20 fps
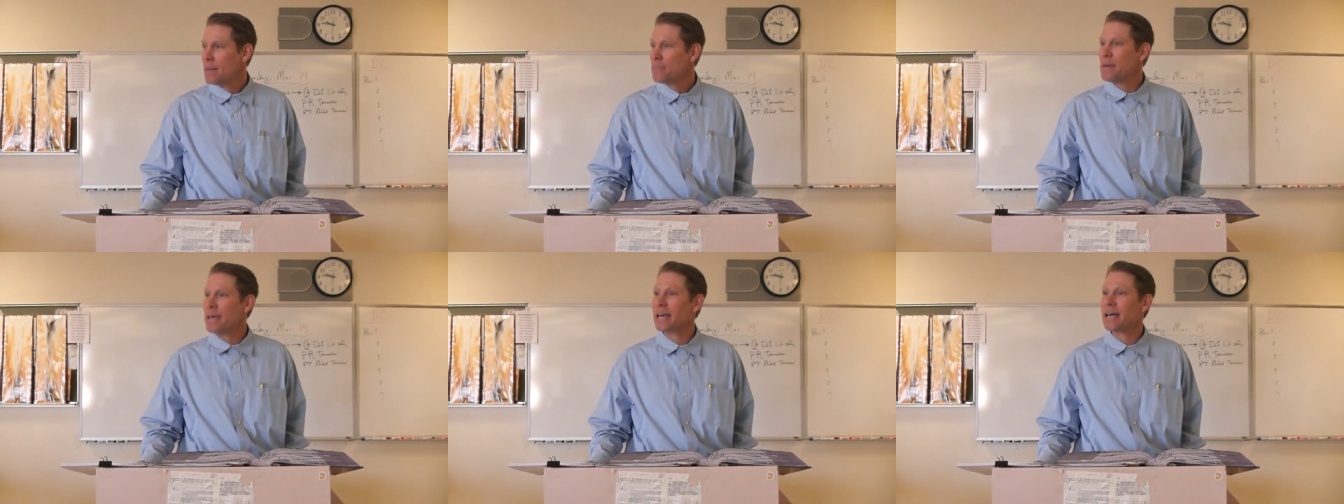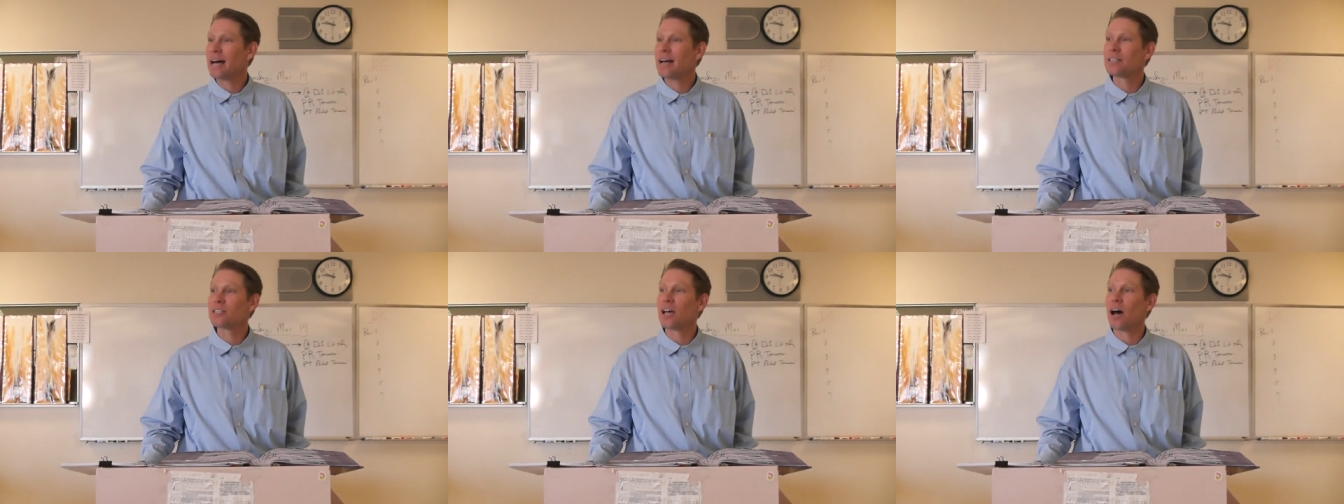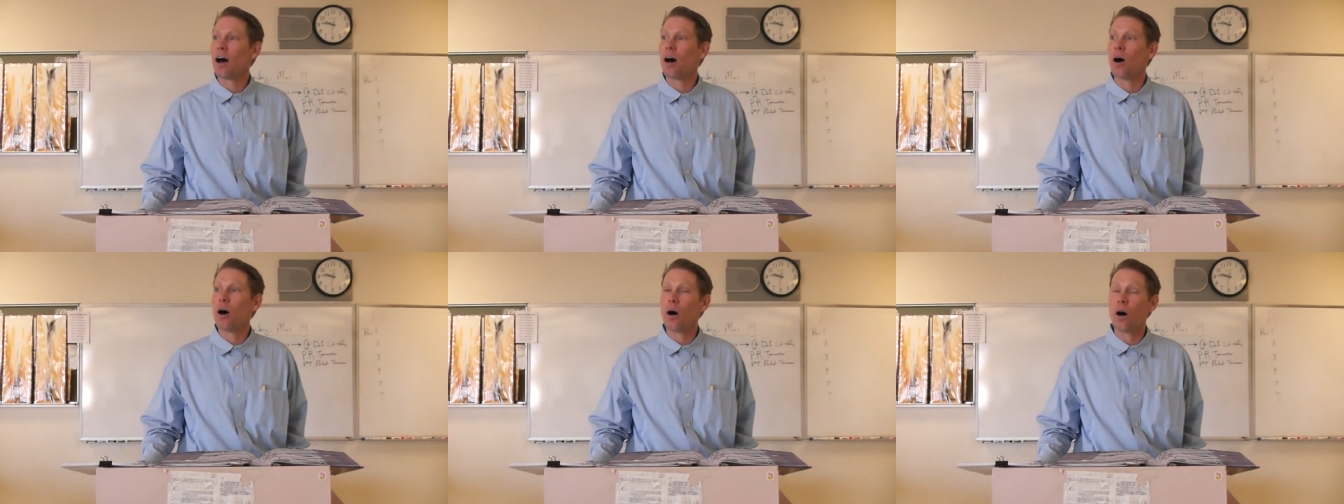
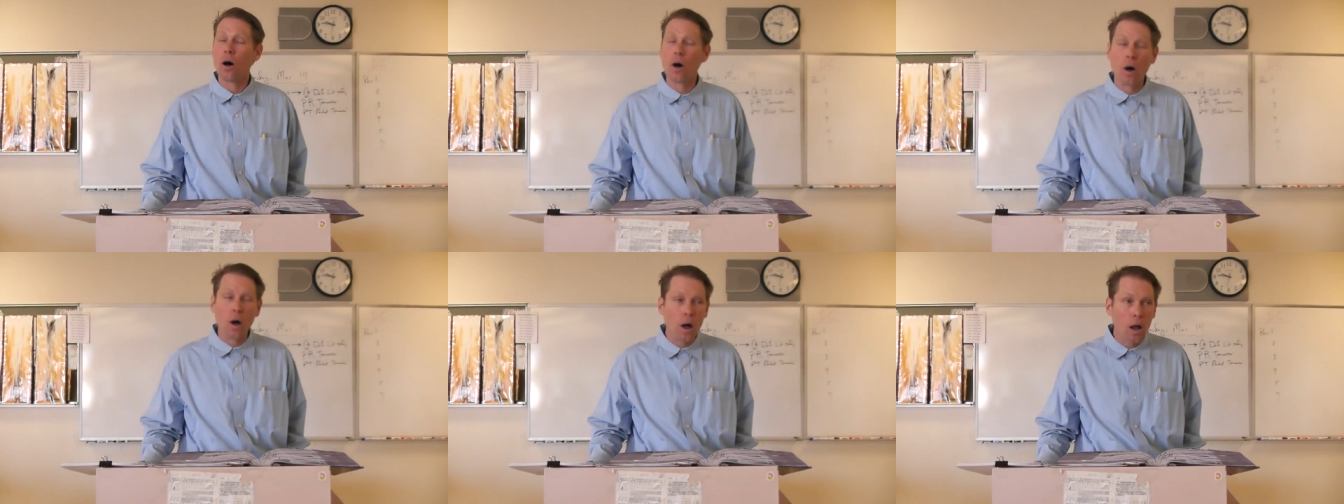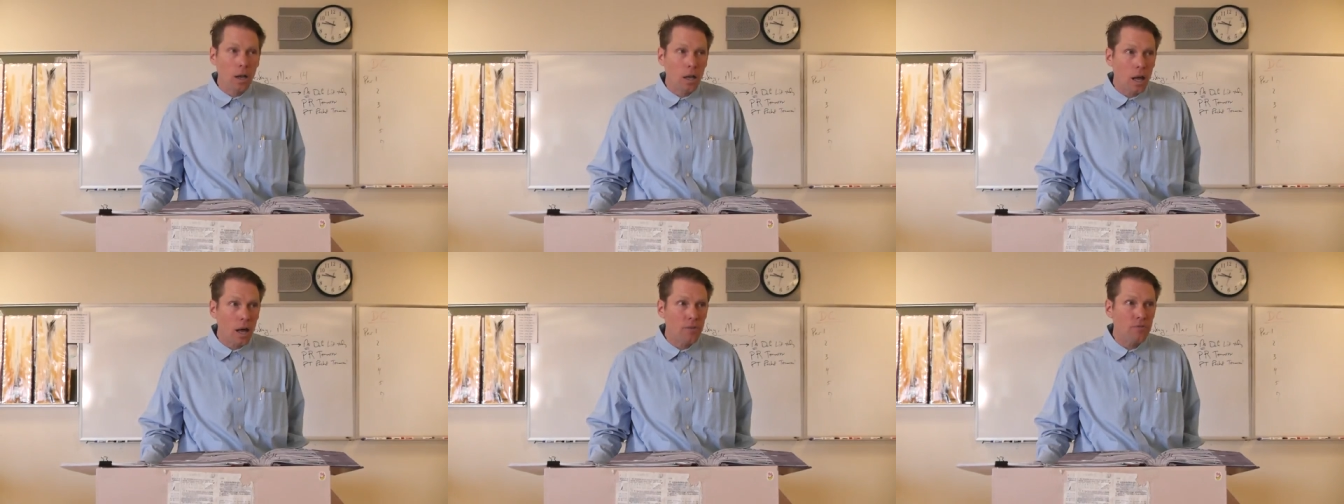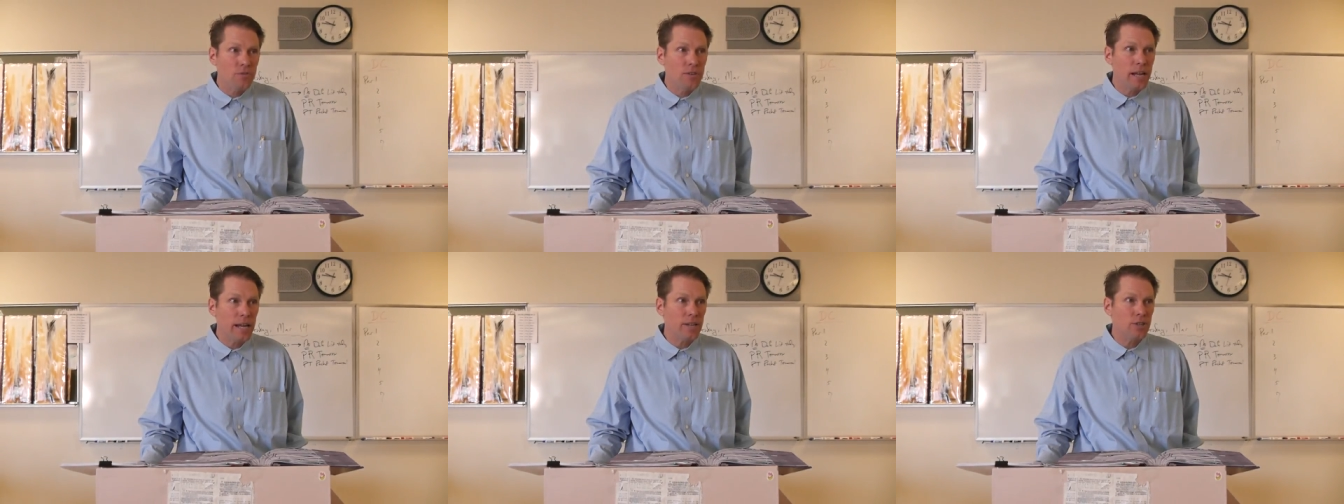because all
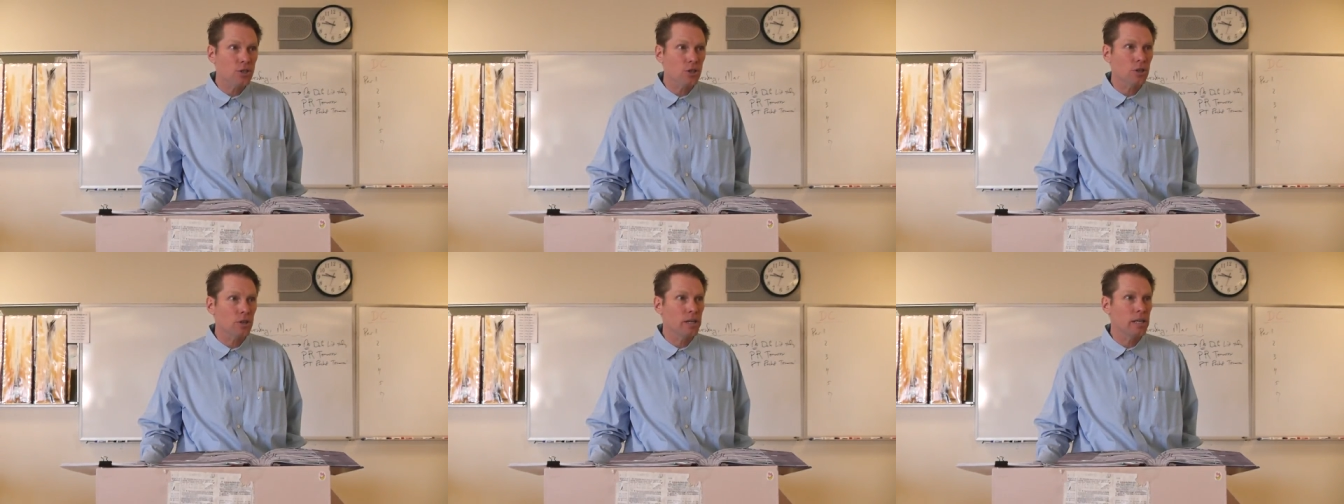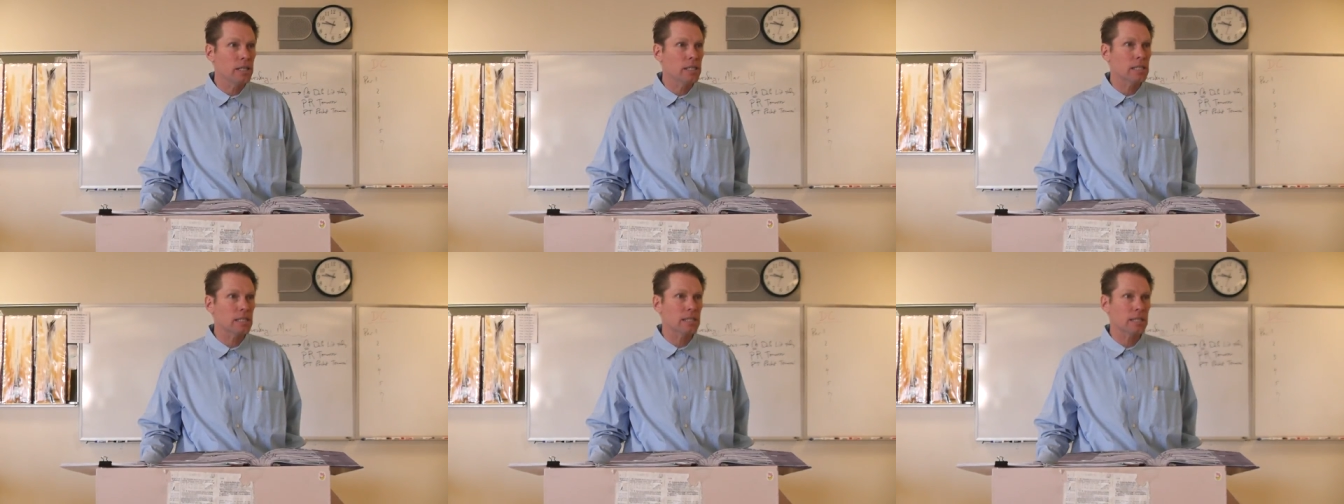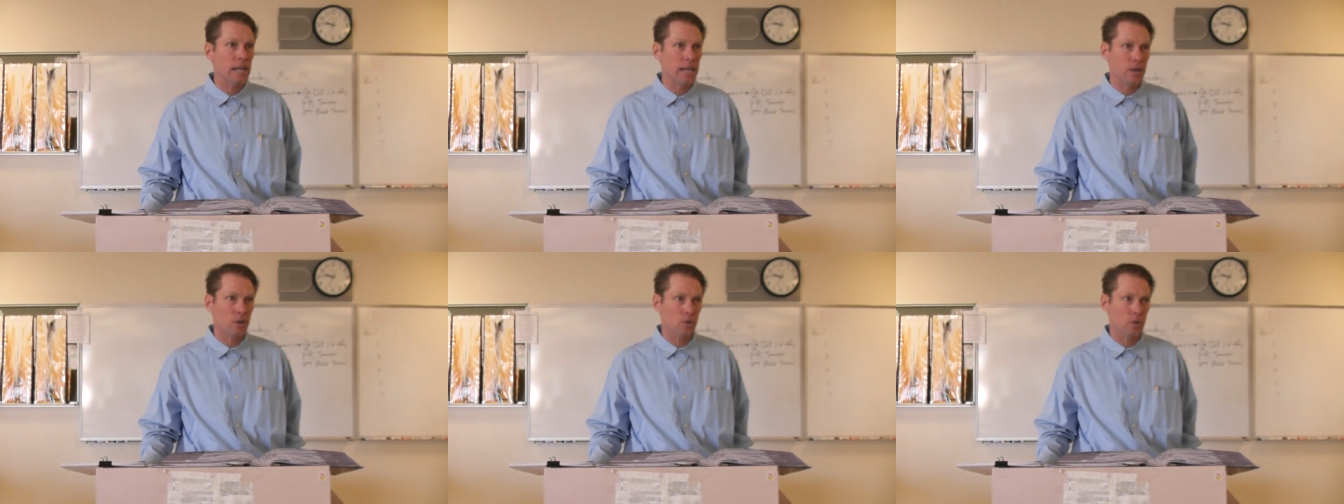of nature is
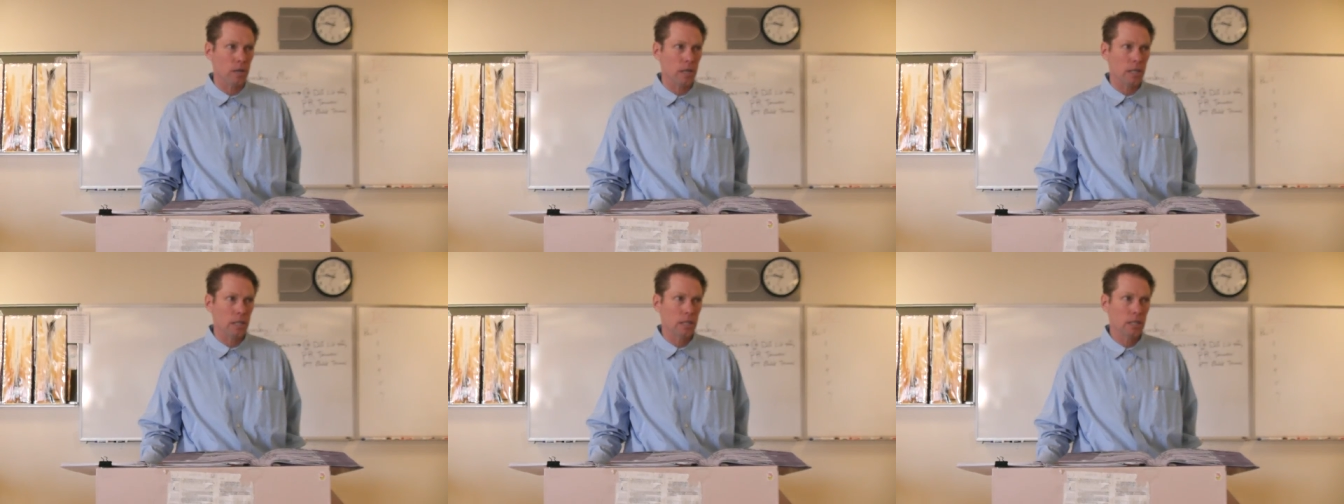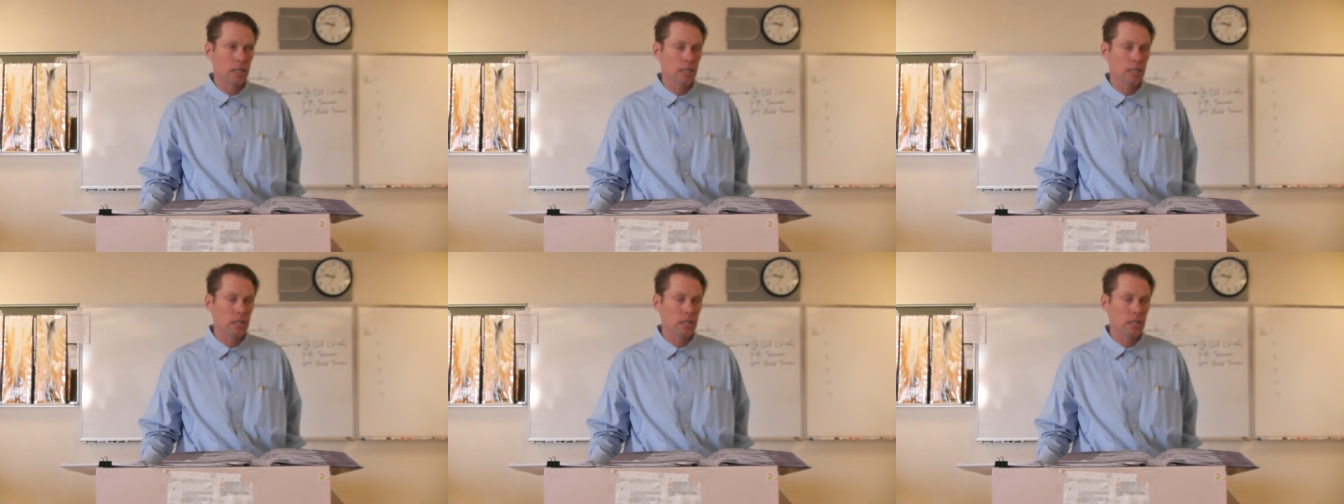sacred.